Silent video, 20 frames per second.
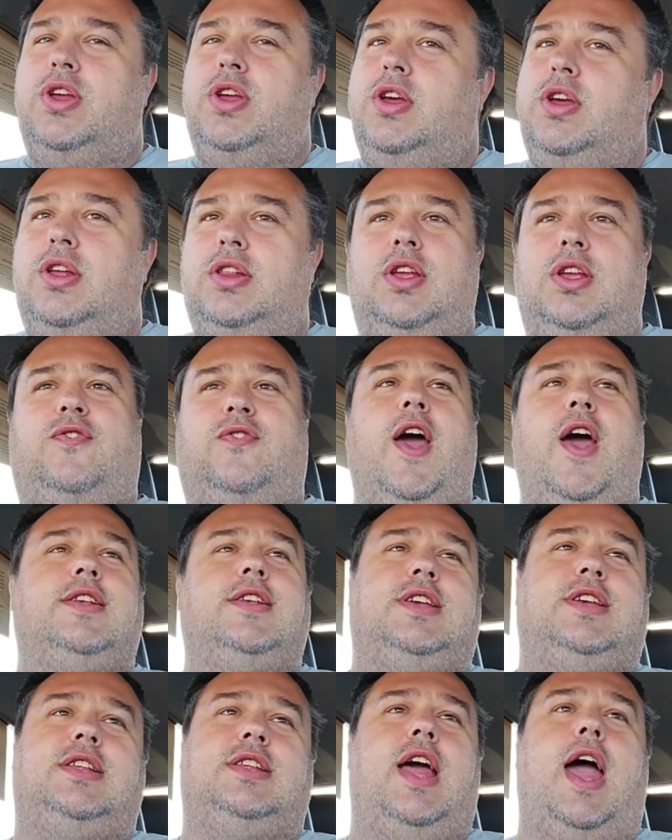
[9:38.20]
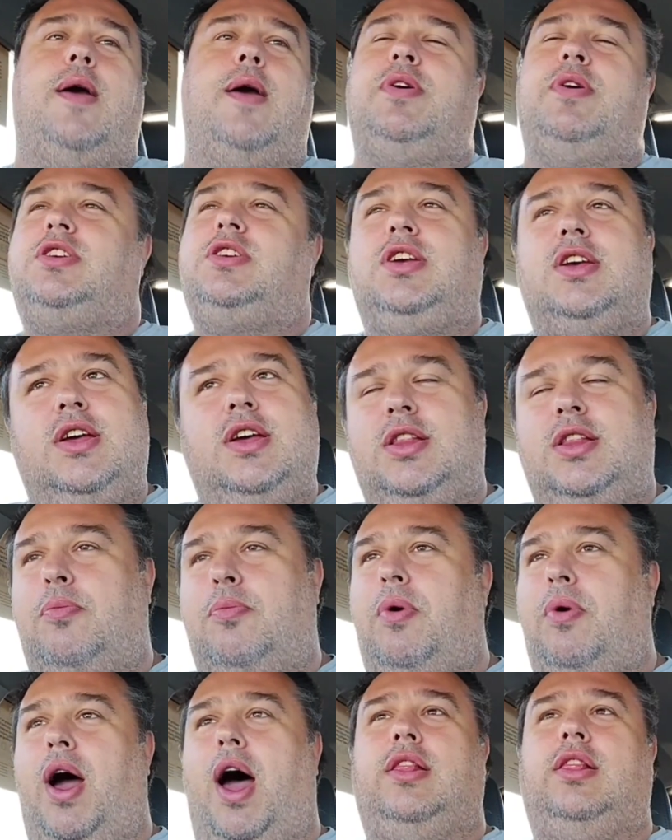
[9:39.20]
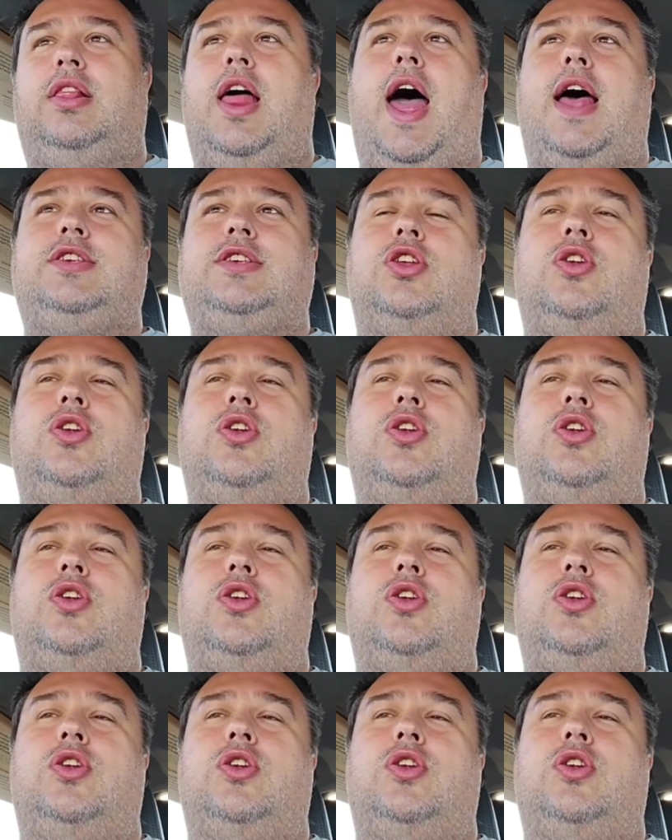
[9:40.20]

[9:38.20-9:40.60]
these fans get damaged, unless